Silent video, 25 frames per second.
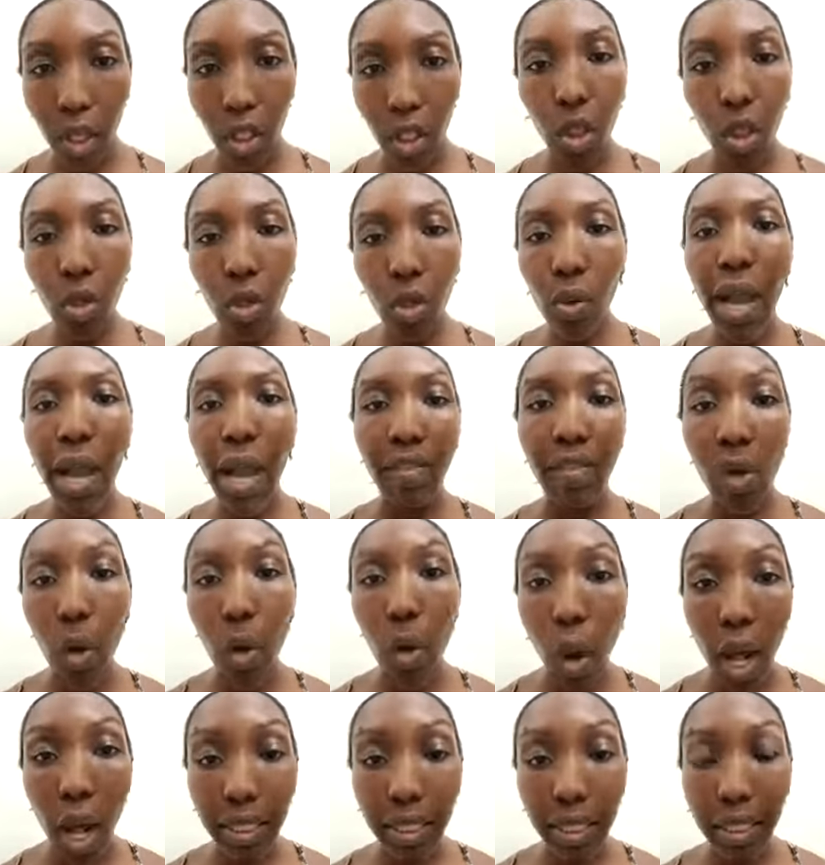You don't have
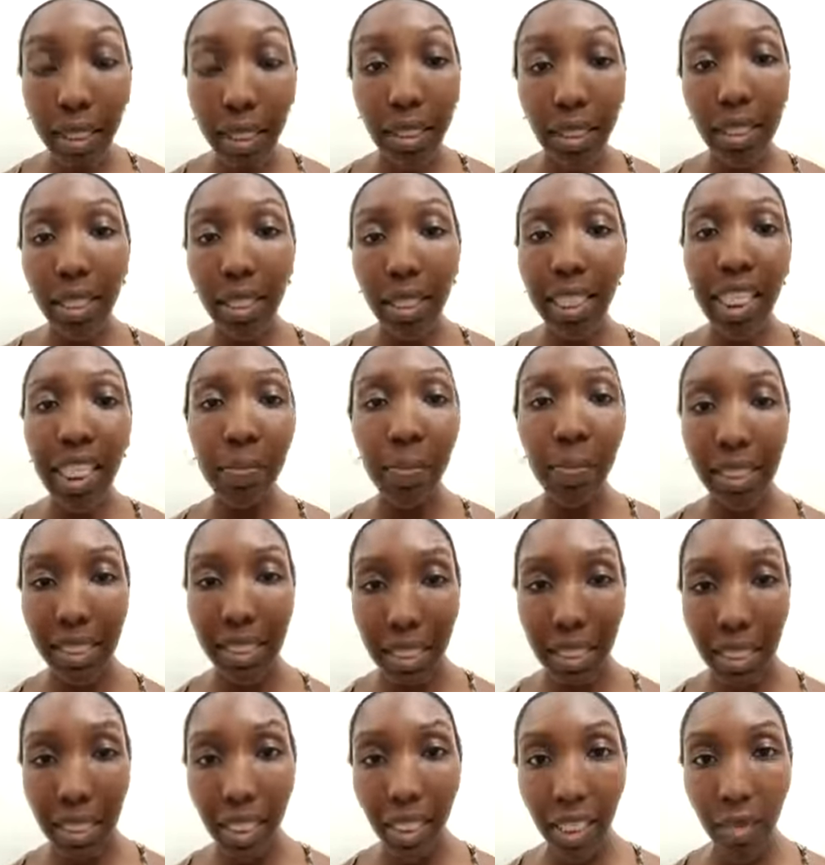qualities to keep a
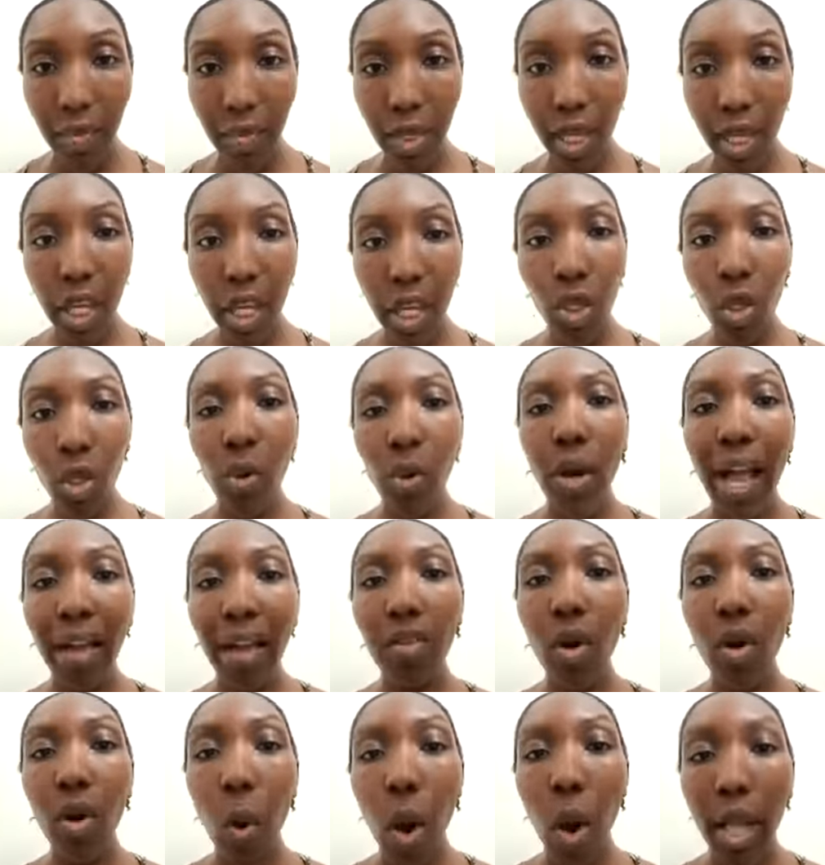team. You don't
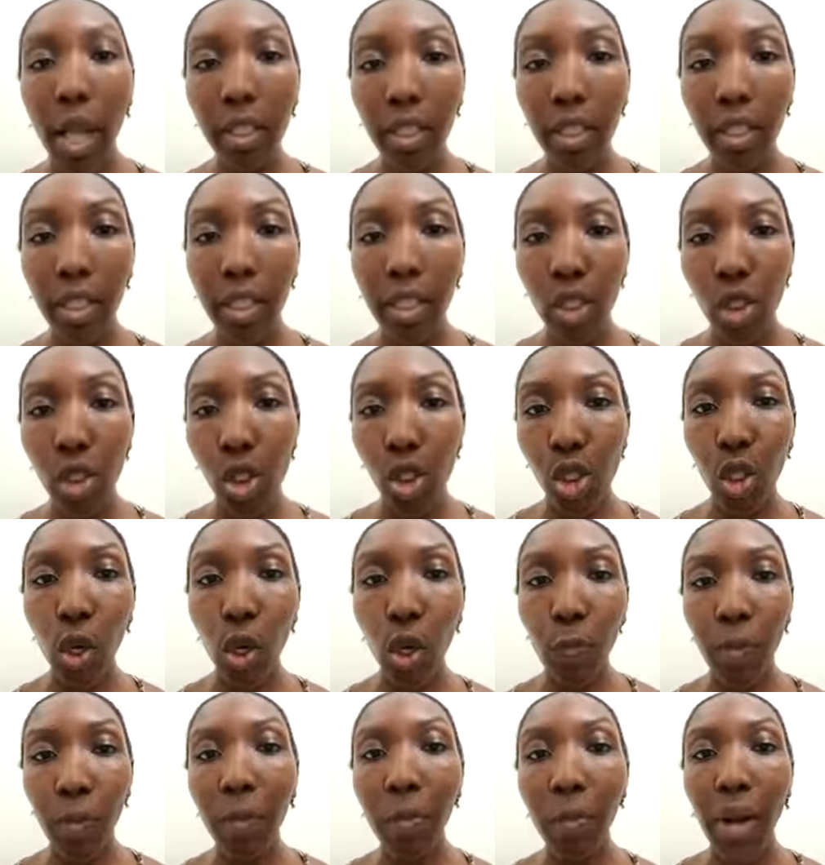have qualities to
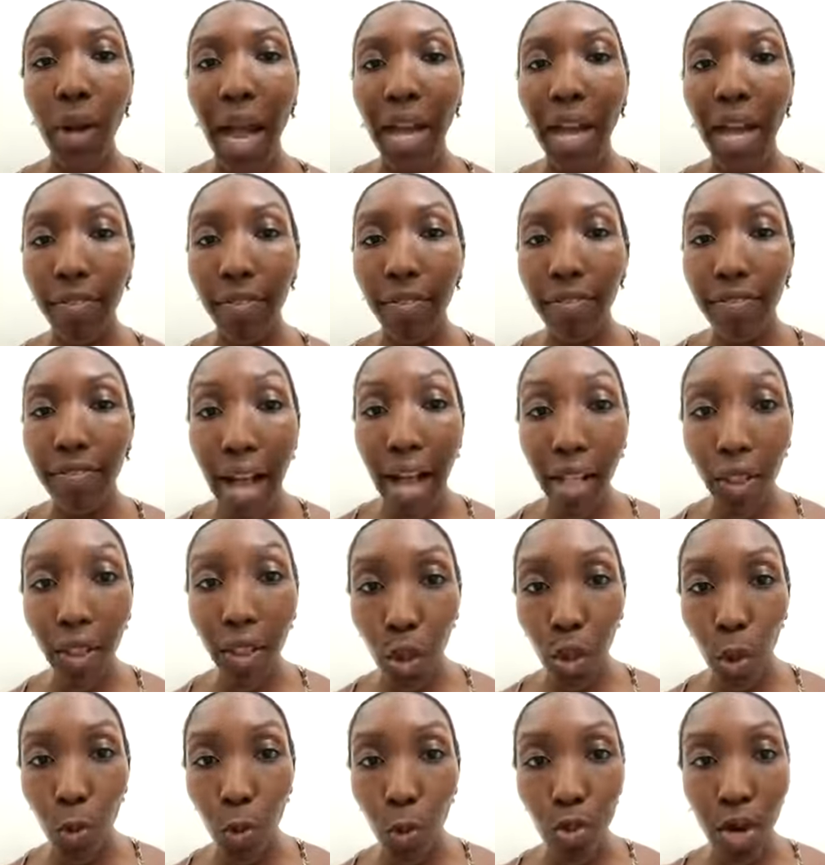show people how to follow
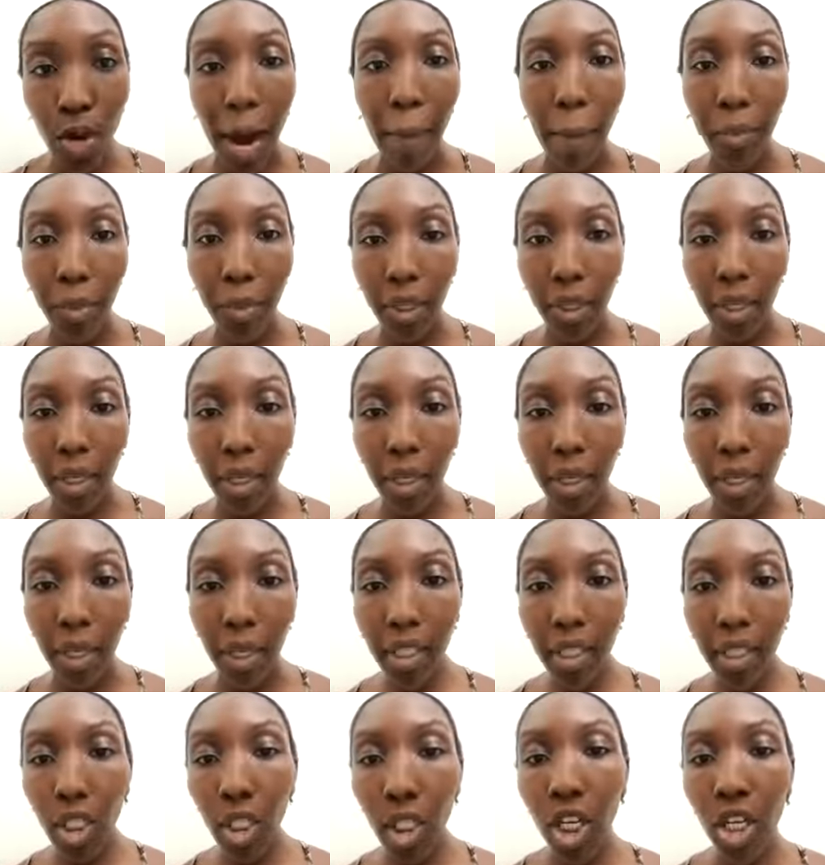you properly,
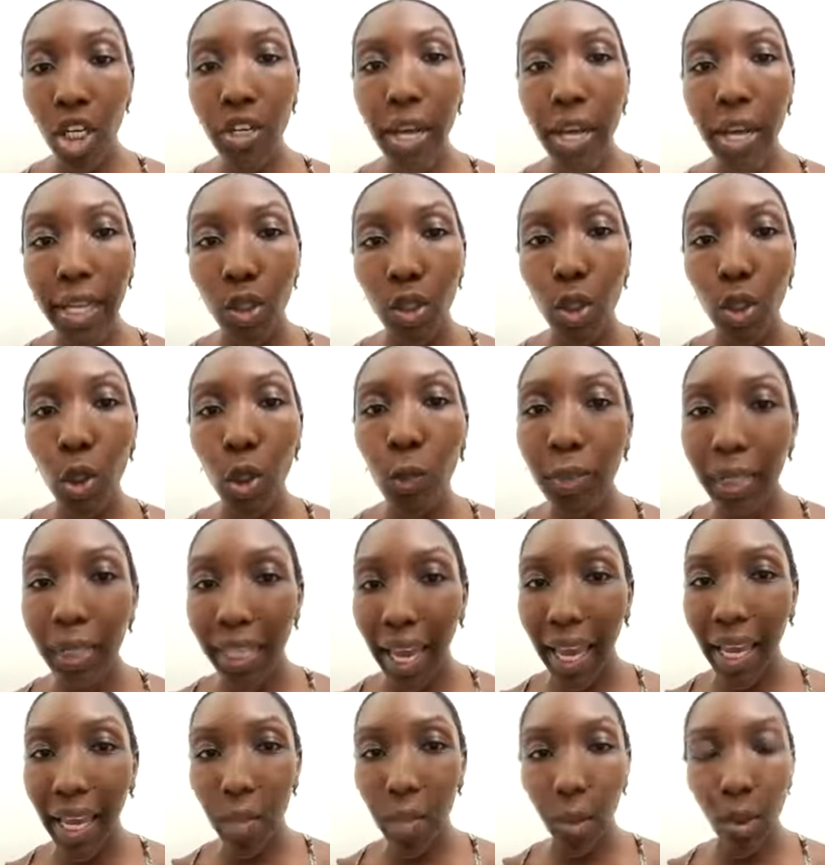to create
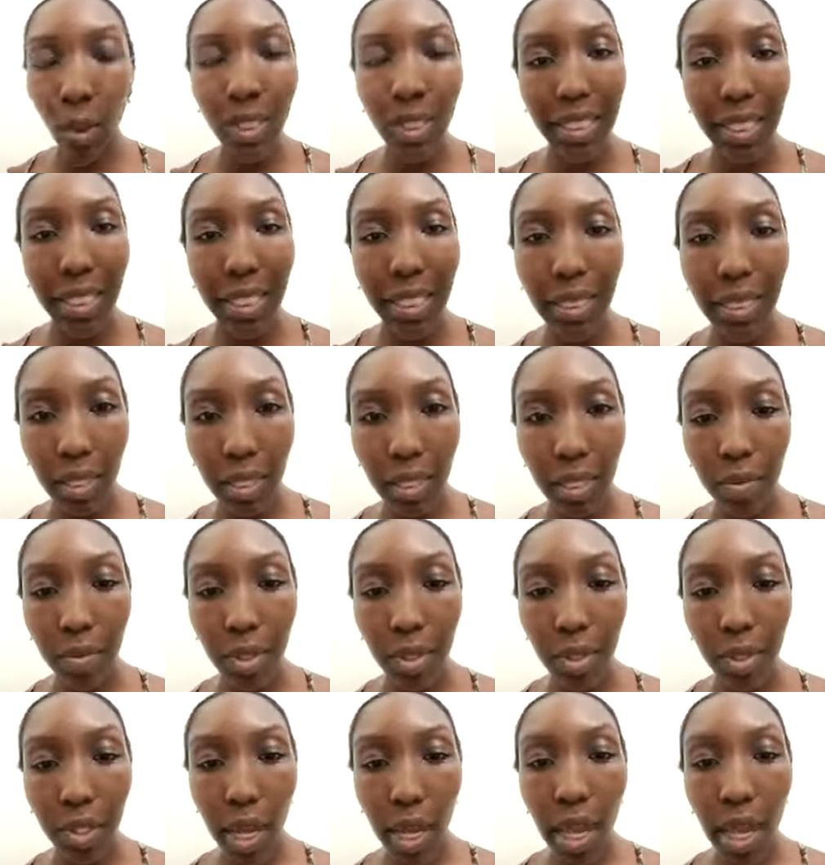duplicatable systems.
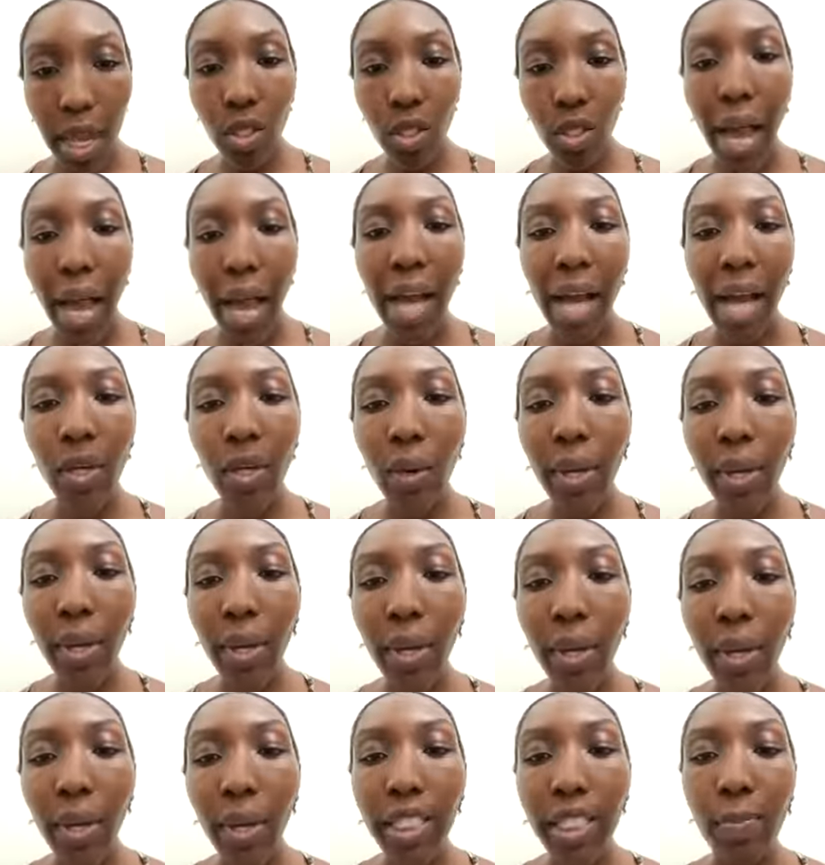So how do you
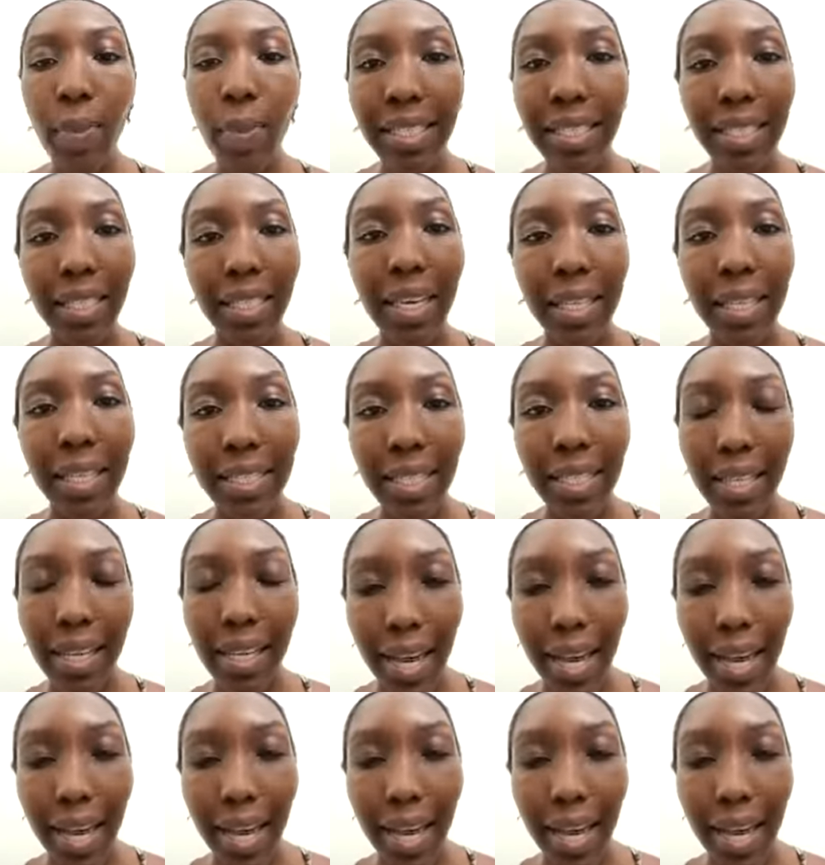expect to get to the